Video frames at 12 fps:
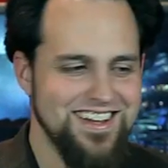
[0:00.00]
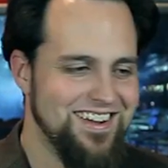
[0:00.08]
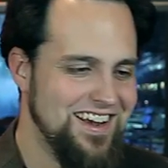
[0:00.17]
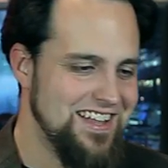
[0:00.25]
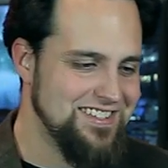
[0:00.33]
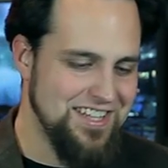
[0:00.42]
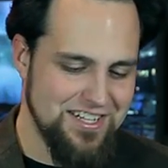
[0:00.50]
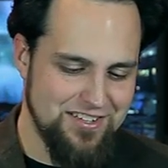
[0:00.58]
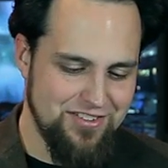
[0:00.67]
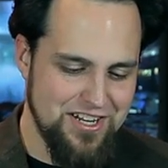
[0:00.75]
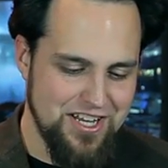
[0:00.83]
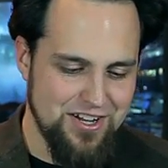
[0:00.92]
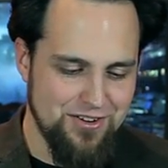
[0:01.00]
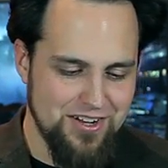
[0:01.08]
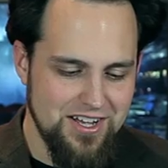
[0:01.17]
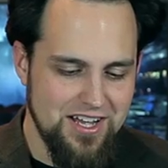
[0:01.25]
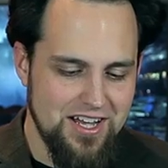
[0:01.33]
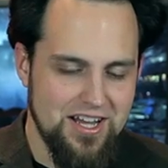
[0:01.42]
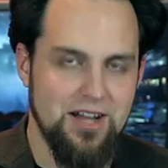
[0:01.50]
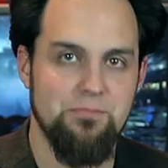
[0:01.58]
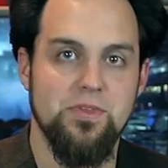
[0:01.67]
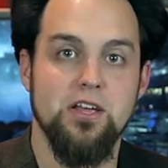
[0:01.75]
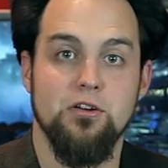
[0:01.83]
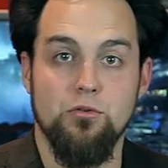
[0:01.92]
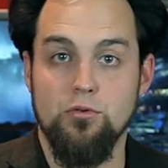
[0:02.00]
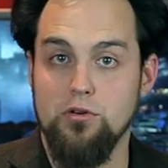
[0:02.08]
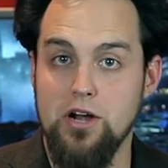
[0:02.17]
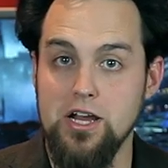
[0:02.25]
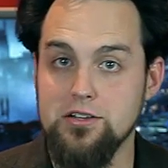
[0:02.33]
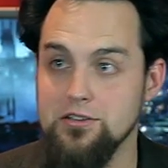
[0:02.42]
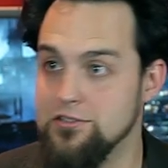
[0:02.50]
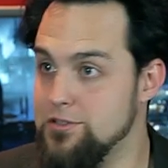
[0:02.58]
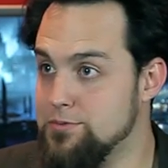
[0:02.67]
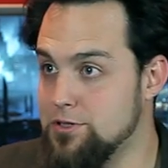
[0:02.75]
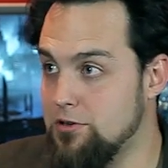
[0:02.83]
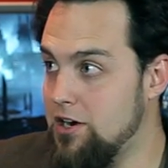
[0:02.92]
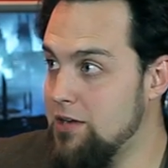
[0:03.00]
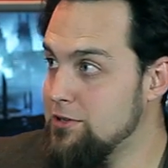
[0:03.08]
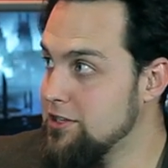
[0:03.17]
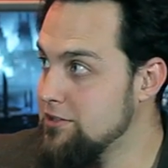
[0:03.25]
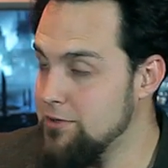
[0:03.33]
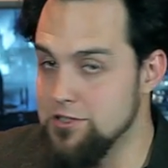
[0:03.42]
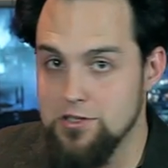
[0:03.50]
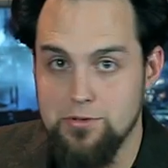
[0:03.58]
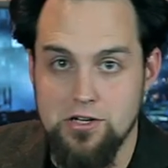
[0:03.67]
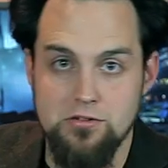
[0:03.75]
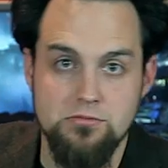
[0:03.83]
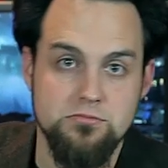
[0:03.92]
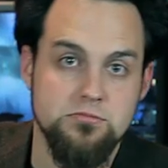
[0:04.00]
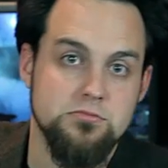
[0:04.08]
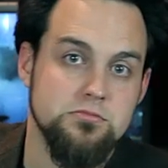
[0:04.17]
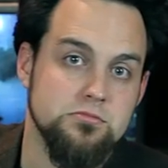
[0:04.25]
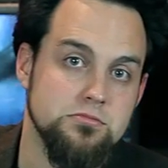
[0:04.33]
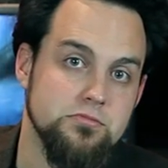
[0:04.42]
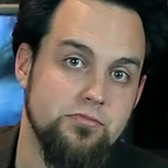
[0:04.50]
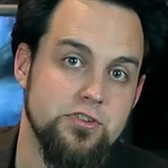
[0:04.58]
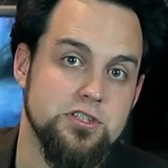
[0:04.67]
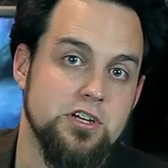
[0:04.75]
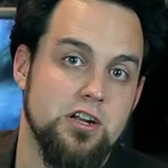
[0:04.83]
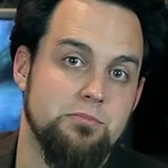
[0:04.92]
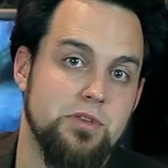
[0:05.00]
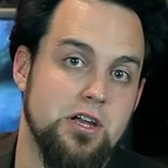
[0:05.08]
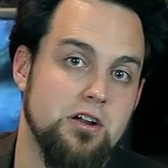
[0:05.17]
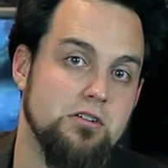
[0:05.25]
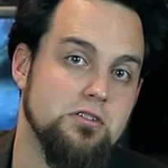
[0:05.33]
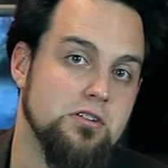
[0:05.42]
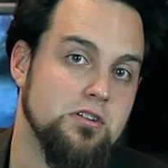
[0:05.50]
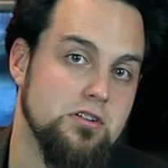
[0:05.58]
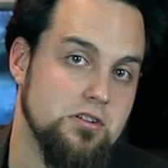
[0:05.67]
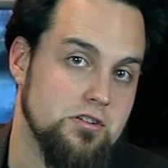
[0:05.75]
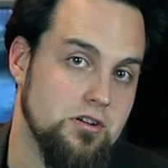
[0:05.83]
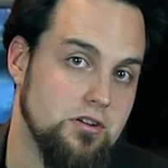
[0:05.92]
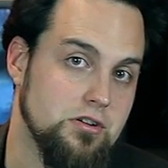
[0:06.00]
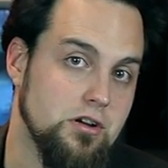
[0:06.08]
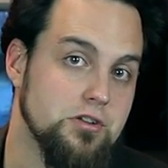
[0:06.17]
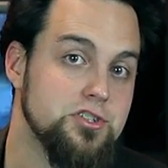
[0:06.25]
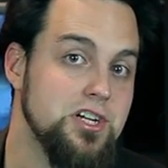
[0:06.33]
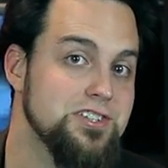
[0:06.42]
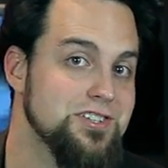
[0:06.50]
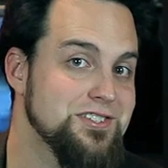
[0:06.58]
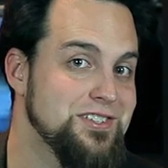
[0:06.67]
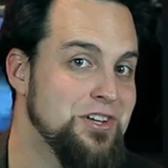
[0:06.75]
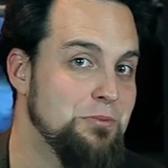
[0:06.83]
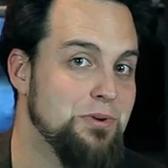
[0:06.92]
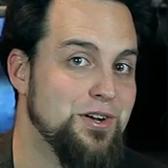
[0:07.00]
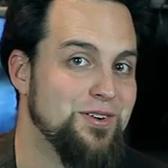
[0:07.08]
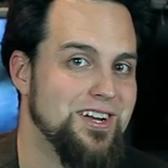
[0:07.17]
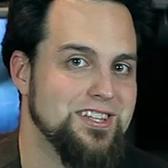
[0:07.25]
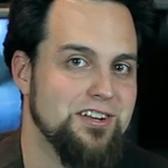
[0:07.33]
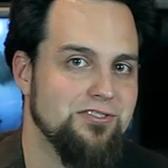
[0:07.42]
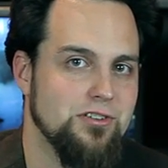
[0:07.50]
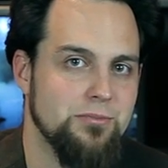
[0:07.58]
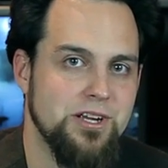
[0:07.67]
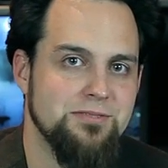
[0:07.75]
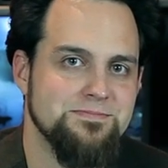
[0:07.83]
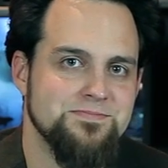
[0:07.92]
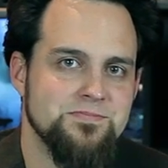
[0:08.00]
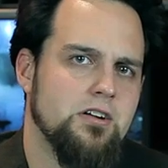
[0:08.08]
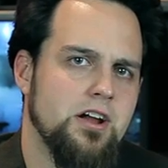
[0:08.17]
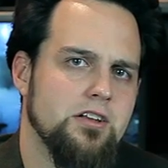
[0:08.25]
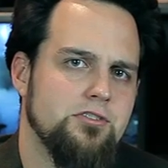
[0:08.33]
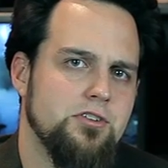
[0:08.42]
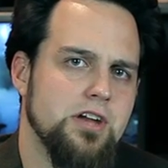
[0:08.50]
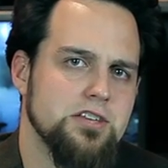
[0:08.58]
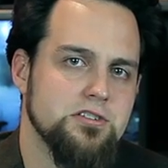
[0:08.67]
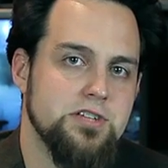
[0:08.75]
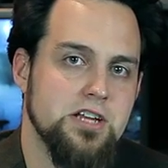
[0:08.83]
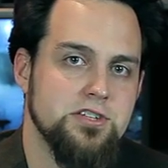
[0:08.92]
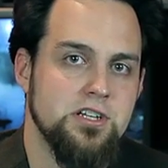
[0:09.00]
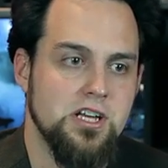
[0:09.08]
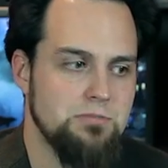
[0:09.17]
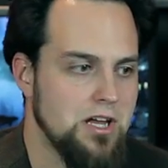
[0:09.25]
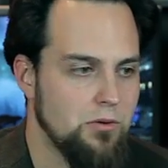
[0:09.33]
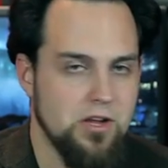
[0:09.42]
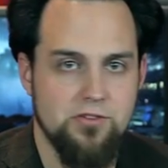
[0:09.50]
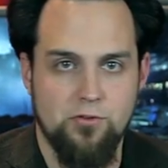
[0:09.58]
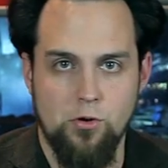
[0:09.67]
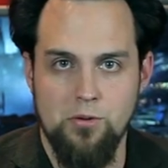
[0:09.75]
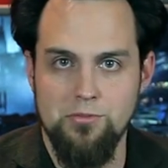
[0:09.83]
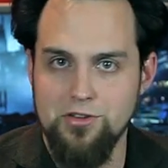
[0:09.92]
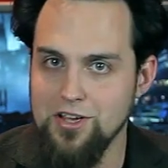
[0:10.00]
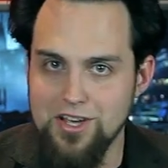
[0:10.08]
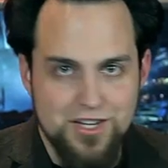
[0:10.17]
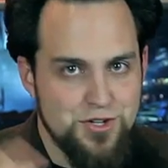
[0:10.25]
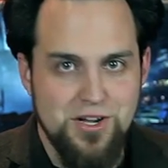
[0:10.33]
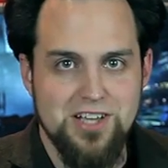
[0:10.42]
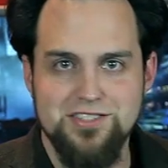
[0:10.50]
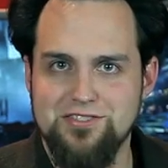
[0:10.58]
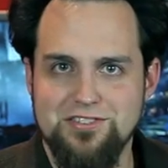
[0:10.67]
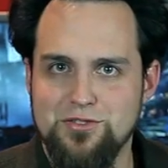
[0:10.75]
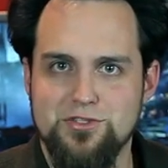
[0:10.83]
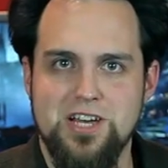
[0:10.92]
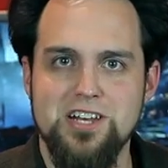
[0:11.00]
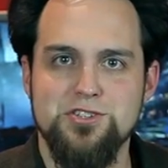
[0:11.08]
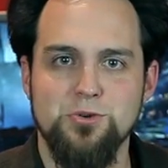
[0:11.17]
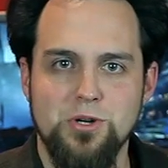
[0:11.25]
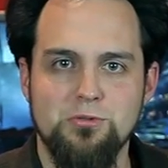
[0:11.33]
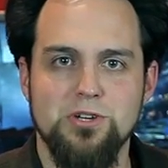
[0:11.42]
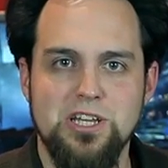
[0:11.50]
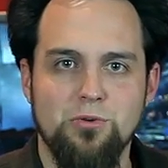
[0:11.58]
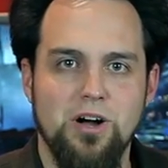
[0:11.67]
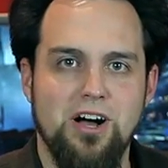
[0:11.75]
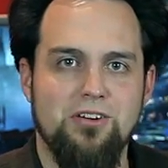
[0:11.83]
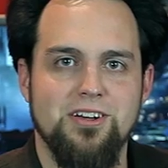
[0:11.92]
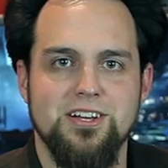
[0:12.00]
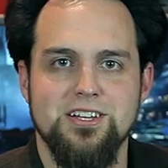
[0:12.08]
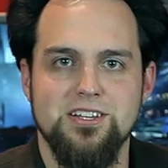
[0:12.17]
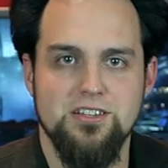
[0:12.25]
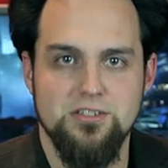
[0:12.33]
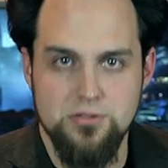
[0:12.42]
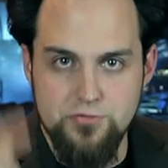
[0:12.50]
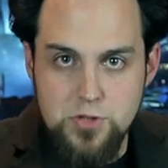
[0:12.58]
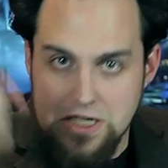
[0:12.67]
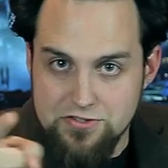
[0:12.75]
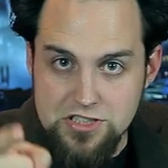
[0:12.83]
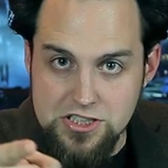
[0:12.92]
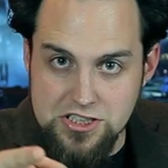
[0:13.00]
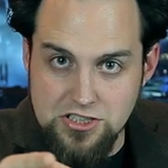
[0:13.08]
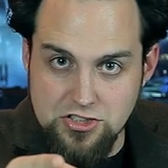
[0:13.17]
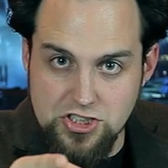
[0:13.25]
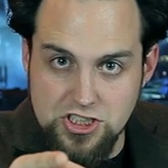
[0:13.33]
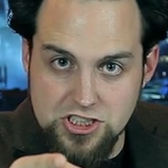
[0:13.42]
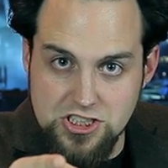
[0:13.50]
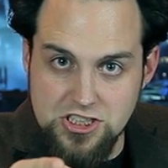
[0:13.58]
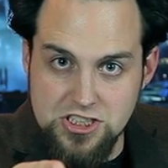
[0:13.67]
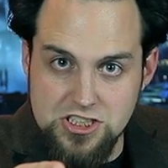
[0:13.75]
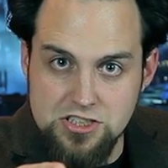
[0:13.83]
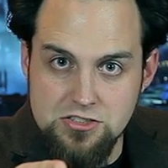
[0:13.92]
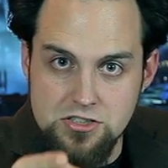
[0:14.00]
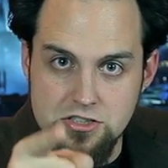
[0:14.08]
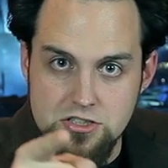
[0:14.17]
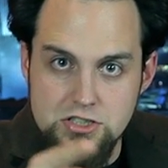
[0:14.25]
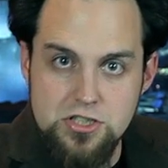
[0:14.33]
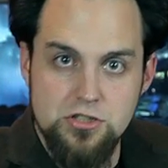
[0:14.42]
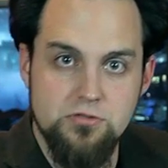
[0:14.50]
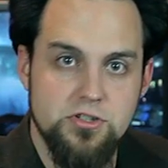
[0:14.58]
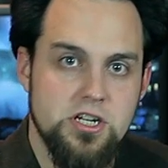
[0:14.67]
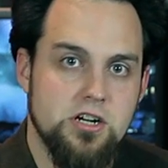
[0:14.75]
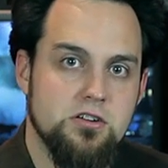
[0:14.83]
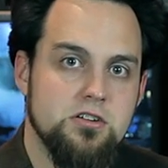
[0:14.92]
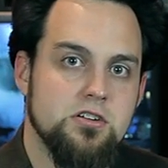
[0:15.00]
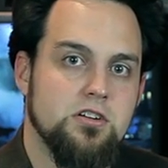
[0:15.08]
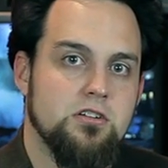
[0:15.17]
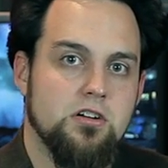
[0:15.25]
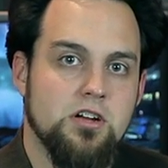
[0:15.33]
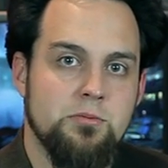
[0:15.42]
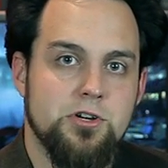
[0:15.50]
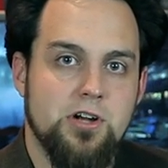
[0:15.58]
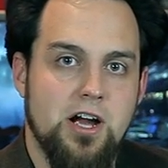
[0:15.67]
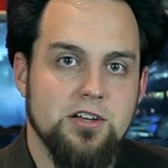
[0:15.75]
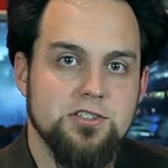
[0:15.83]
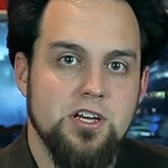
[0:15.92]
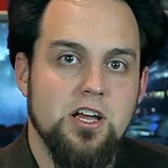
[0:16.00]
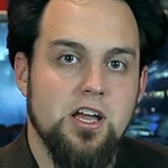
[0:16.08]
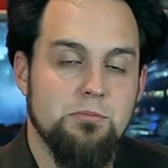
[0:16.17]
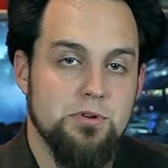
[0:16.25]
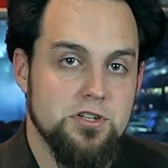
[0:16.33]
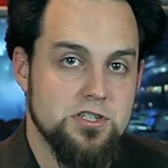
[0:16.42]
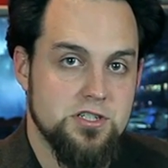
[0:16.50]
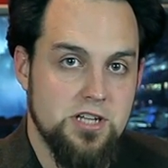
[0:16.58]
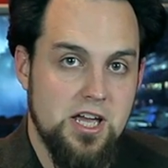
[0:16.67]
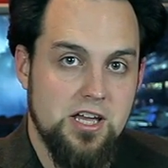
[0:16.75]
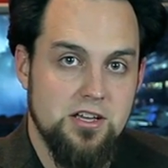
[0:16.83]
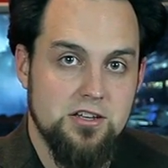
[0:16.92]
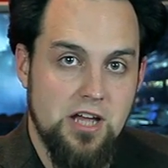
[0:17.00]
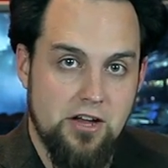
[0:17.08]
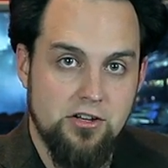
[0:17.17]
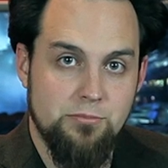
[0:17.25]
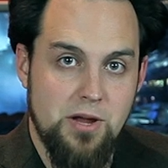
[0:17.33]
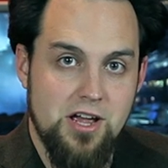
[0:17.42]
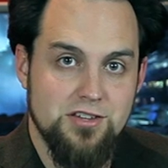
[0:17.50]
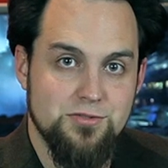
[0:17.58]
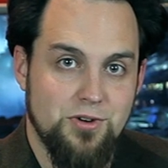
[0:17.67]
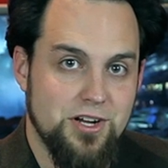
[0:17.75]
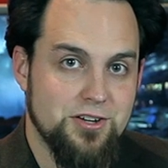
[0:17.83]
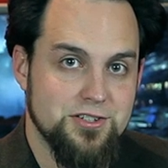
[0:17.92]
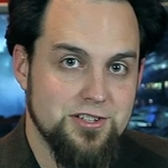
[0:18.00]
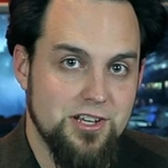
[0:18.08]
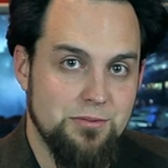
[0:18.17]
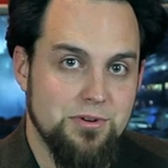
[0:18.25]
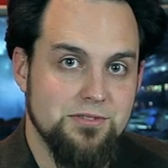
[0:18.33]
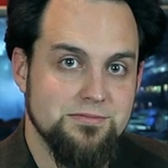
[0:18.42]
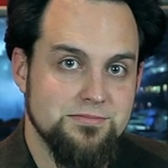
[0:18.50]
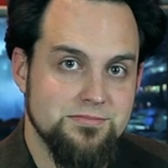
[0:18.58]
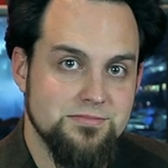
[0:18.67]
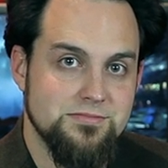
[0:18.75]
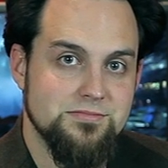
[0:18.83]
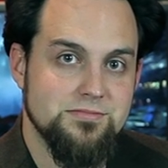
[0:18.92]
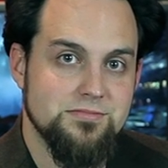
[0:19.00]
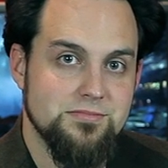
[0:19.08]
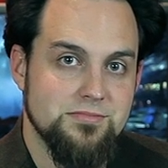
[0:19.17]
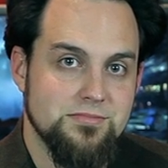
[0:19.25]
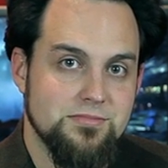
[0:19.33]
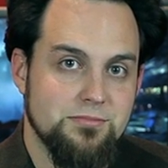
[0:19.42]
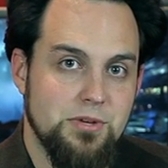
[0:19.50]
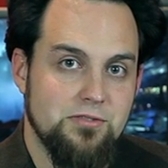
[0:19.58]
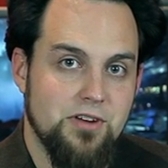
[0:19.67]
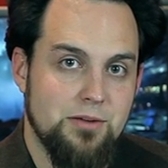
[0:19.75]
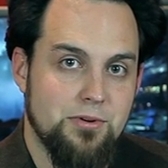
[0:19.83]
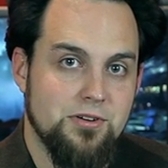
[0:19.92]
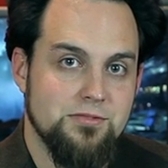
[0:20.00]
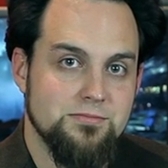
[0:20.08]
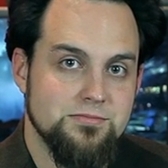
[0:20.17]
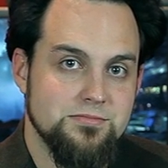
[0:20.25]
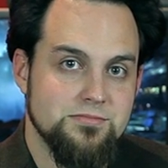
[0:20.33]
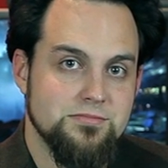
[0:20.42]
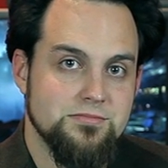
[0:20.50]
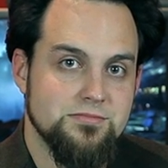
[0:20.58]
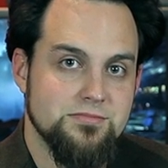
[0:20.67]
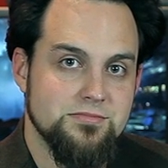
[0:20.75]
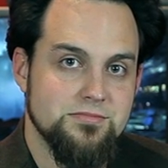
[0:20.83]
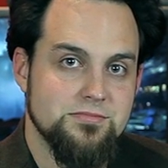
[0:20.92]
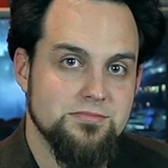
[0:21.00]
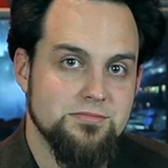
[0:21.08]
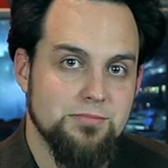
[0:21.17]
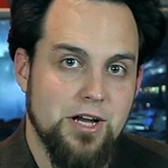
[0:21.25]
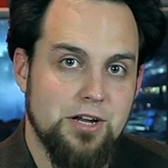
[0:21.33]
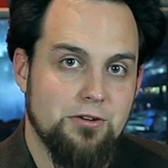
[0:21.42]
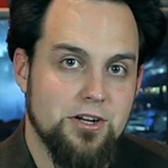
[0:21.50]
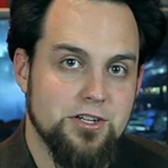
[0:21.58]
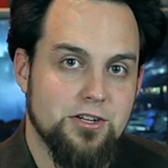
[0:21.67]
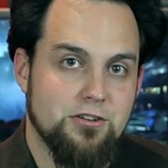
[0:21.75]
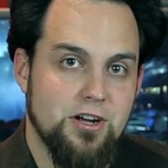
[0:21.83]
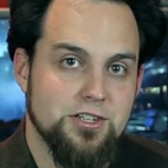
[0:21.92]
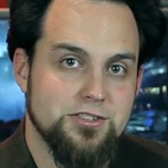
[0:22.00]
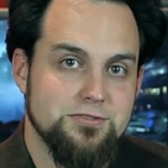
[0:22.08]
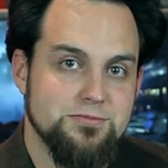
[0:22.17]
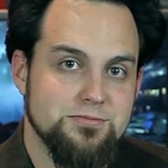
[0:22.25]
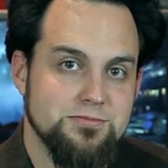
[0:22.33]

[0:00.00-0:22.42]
All right, it's the end of the video. Rate and subscribe. I think the button's up here. If it's not up there, I'll call Jesus, and he'll put it right there for me. All right, I'll see you guys on Tech Syndicate. By the way, the forums. You guys, the site is doing really well. So if you haven't gotten on the site yet, get over there. Or I'll come to your house and put a snake down your pants while you're asleep. Pit viper. Bite you right in your crotch.